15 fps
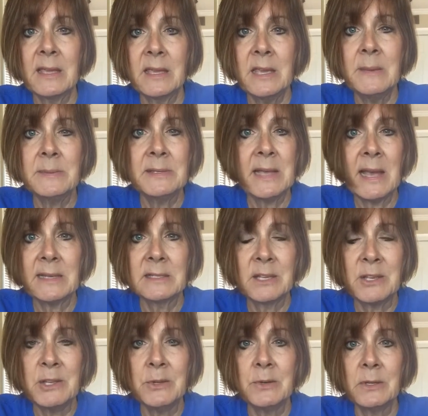keeps
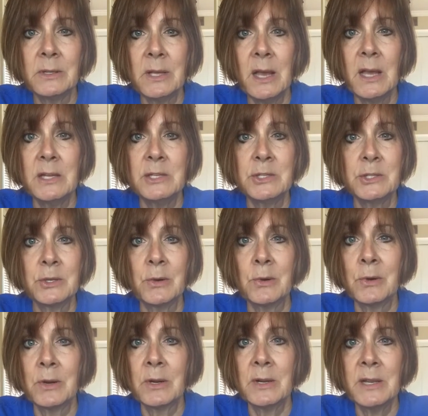asking you to lunch
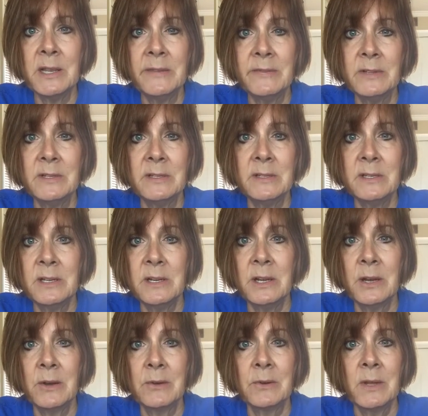or even,
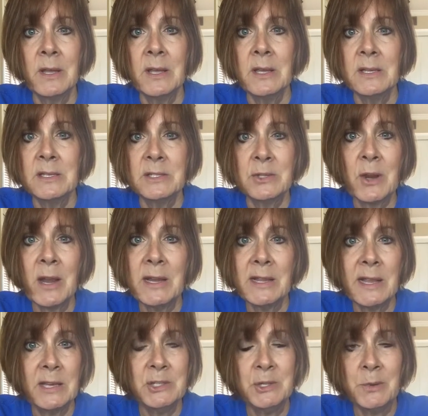trying to
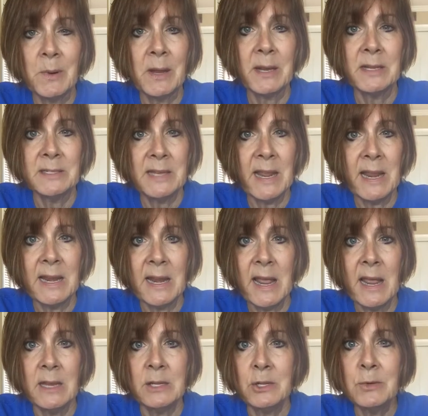get you on a date
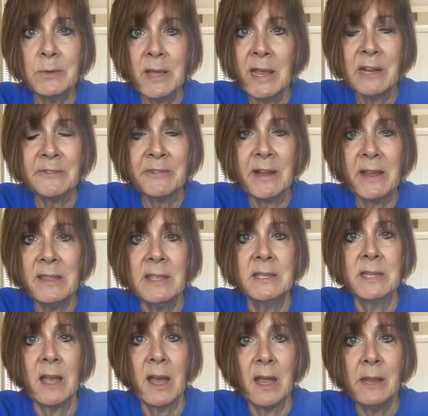and you can't find the
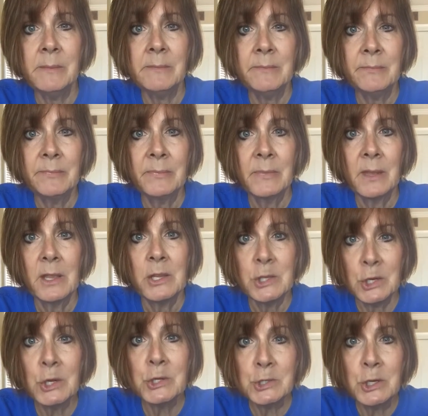time,
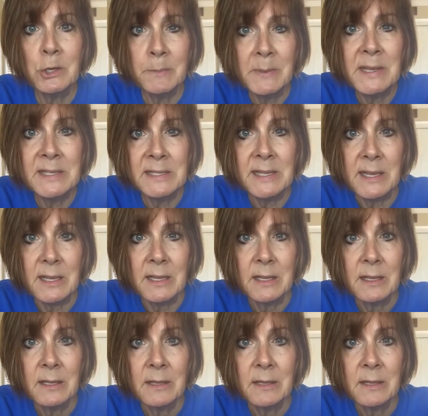you're too busy.